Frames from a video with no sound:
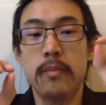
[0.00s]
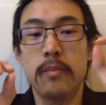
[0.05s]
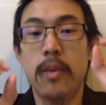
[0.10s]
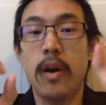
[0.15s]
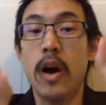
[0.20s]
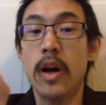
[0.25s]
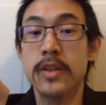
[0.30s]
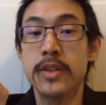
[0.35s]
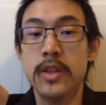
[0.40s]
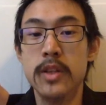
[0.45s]

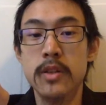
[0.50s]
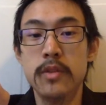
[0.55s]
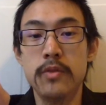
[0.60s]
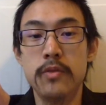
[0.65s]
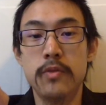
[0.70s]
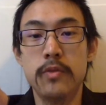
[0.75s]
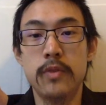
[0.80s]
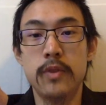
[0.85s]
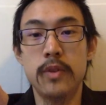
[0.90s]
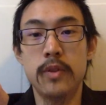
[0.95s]

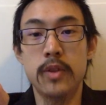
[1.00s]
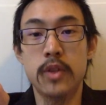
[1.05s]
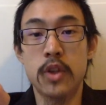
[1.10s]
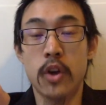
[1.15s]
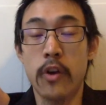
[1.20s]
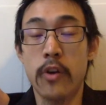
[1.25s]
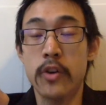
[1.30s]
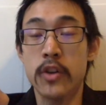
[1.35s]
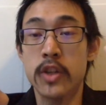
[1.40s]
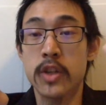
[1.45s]
Positive
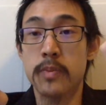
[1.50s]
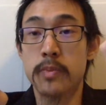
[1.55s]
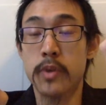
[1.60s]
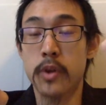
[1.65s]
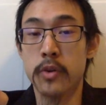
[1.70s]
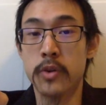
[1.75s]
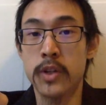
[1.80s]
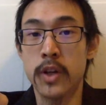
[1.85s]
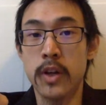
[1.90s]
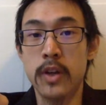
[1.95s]
charged
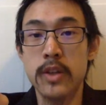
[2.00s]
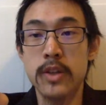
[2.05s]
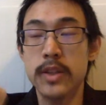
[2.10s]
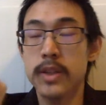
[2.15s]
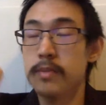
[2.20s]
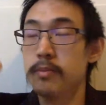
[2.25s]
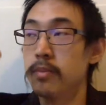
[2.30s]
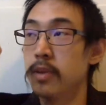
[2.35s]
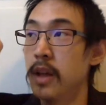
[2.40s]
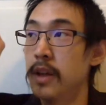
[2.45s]

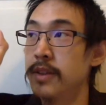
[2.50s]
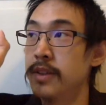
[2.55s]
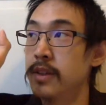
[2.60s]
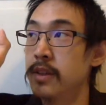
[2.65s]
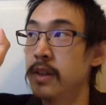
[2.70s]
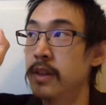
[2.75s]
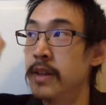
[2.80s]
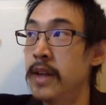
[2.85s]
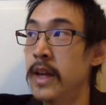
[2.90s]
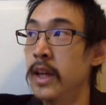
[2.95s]
protons
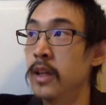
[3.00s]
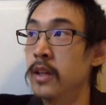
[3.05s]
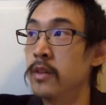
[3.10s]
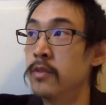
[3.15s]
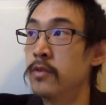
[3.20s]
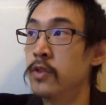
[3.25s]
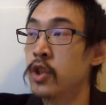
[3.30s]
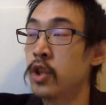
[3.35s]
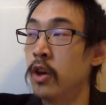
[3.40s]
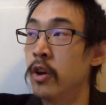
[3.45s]
plus
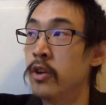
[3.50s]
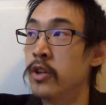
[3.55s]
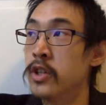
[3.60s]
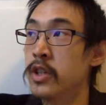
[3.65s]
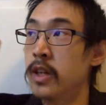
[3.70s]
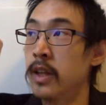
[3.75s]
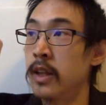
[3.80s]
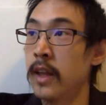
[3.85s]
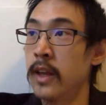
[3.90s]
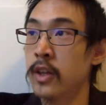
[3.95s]
negative
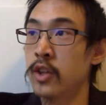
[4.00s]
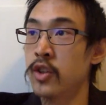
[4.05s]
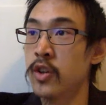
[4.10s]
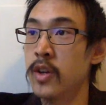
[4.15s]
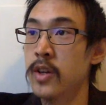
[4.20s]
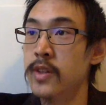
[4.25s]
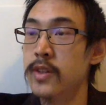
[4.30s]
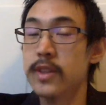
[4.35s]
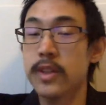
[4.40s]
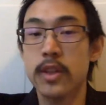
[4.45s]
charged
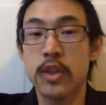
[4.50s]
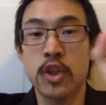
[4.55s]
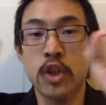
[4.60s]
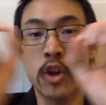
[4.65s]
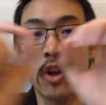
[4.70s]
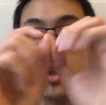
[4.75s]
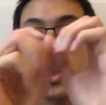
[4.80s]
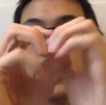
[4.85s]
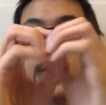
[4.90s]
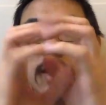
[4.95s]
electrons, the
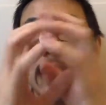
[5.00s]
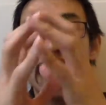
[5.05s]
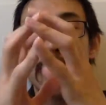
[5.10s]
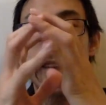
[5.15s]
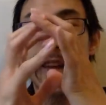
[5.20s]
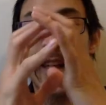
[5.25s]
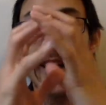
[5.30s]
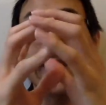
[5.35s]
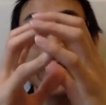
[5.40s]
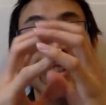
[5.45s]
charges
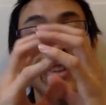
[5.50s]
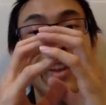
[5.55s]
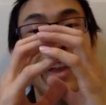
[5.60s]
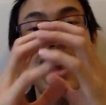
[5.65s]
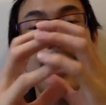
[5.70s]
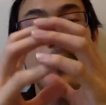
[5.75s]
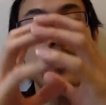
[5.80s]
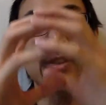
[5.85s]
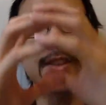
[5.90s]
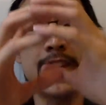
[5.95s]
cancel
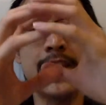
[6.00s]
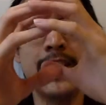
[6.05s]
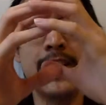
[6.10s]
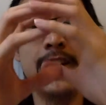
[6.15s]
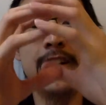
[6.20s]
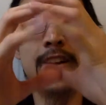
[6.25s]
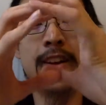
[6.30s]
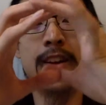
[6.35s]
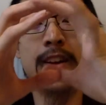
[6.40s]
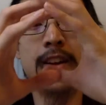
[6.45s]
out.
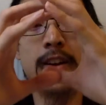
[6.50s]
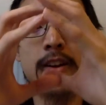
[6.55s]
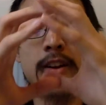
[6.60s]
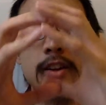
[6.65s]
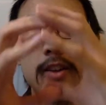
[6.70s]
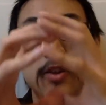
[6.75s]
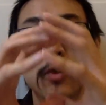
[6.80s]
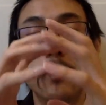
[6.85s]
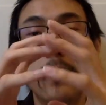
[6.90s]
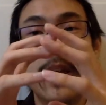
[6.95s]

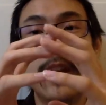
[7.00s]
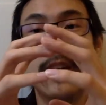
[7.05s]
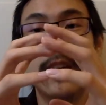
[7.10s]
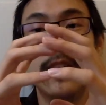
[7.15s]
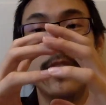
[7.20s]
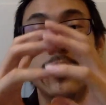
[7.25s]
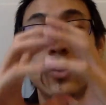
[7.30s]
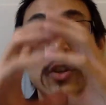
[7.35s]
You make